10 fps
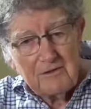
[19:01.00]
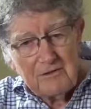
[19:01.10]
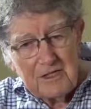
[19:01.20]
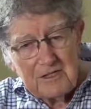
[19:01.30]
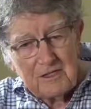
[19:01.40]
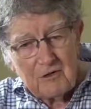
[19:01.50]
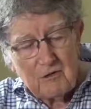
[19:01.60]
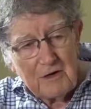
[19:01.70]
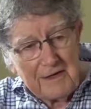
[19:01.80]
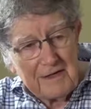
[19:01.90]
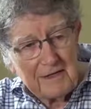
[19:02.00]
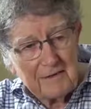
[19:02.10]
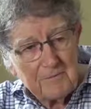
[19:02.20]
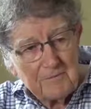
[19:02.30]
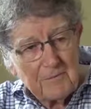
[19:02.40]
this crane,
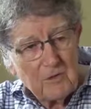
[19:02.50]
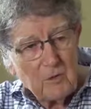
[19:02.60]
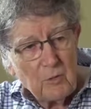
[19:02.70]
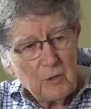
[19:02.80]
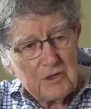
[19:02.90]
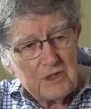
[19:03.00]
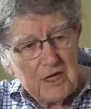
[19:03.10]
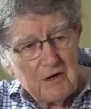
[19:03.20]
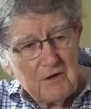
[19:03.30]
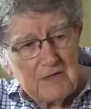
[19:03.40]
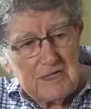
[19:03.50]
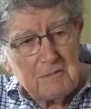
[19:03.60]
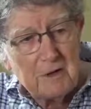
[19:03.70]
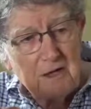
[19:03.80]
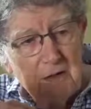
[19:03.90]
which carries
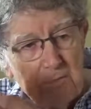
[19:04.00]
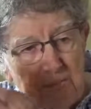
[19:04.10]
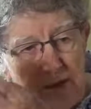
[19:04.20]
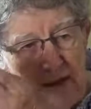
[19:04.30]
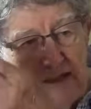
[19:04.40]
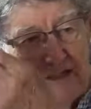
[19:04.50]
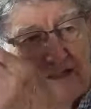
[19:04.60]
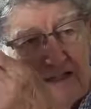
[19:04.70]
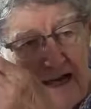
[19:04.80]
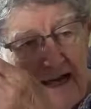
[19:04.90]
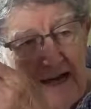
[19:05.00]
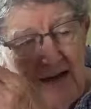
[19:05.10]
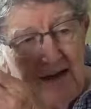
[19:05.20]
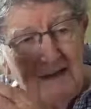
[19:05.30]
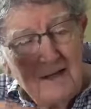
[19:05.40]
him up inside.
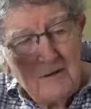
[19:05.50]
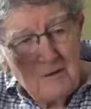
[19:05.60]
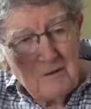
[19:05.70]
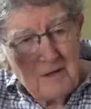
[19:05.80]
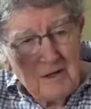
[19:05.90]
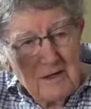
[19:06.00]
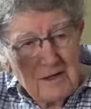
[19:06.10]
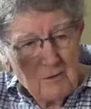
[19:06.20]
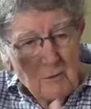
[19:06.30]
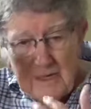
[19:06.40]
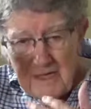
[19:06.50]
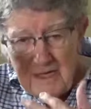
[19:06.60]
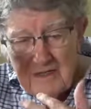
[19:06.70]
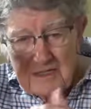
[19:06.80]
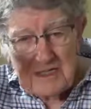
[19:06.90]
We
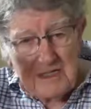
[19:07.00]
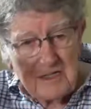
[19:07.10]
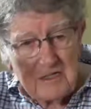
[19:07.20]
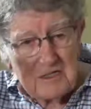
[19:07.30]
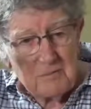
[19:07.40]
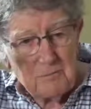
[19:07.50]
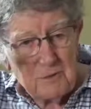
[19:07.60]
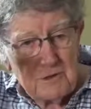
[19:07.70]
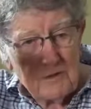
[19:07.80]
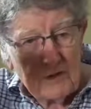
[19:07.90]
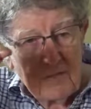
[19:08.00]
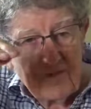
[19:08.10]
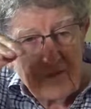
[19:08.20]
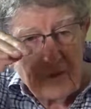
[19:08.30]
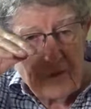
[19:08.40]
can't see this, but took him
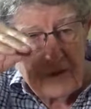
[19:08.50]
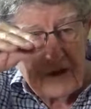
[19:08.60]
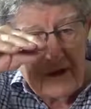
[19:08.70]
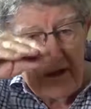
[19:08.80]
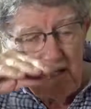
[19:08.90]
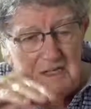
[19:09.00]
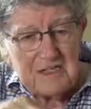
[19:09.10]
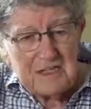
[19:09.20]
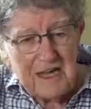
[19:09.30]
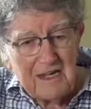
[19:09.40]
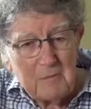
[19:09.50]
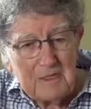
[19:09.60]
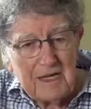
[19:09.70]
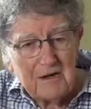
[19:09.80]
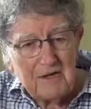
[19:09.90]
forward and sat him
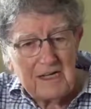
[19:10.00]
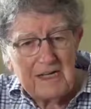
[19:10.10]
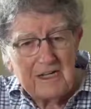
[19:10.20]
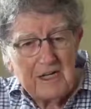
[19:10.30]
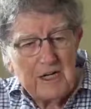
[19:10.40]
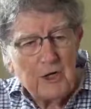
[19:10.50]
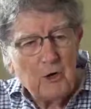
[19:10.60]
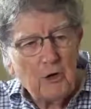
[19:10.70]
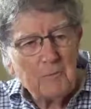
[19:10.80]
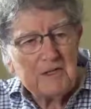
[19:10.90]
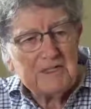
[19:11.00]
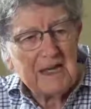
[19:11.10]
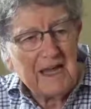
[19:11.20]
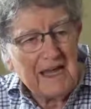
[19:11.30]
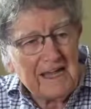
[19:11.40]
down in an enormous
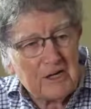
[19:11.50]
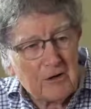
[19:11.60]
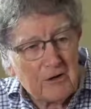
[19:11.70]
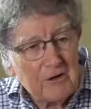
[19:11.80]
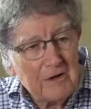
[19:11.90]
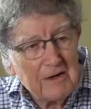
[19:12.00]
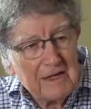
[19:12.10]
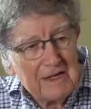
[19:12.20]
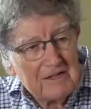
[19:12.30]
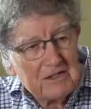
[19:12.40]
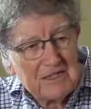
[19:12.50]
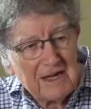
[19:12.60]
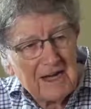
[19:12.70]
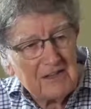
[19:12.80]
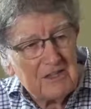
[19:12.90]
hangar
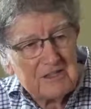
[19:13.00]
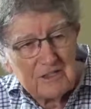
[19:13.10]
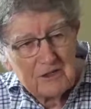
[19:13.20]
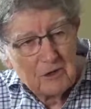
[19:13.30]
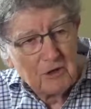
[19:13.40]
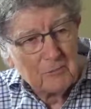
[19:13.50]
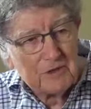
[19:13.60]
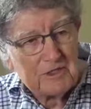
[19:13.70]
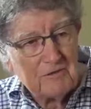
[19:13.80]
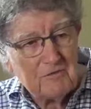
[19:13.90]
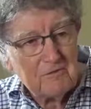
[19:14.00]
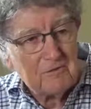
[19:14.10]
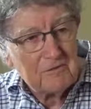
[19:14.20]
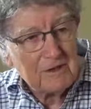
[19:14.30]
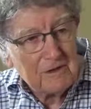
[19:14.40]
inside this enormous
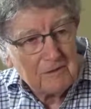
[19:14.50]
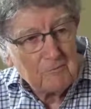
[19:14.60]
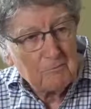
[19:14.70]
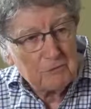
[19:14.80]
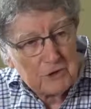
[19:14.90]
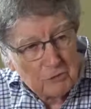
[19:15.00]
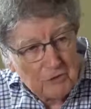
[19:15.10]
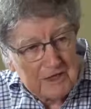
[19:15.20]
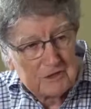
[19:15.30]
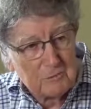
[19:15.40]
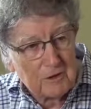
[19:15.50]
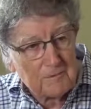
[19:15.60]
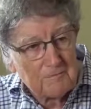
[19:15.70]
dirigible.